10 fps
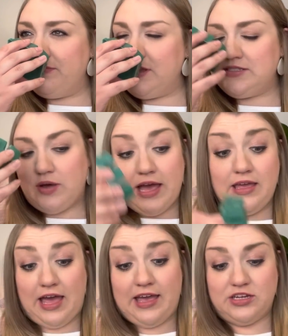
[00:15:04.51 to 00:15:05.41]
So I
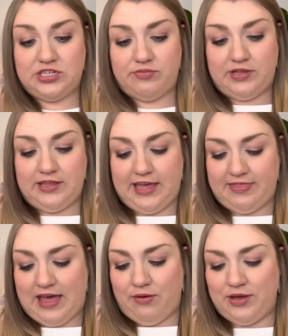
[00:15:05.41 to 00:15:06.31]
actually really like
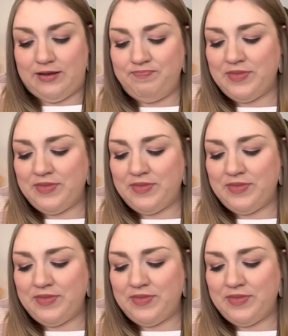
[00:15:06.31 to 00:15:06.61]
that one.